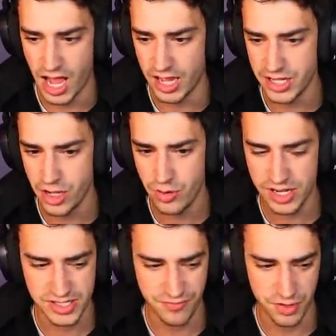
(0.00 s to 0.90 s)
audio
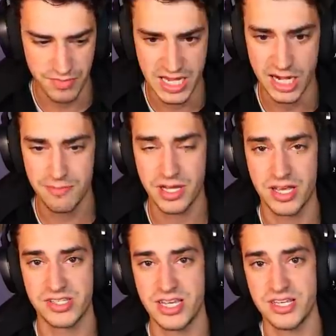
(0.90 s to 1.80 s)
except for the beginning
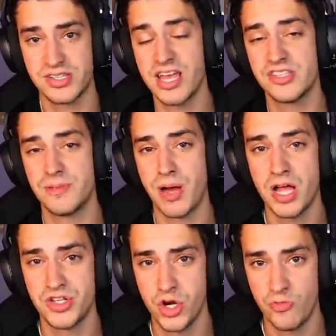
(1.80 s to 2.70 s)
because he skates to
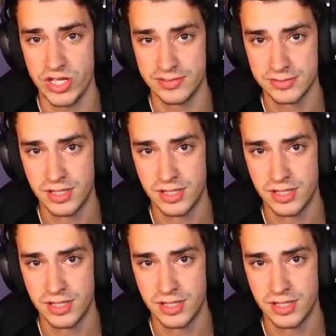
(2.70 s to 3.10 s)
Bon Jovi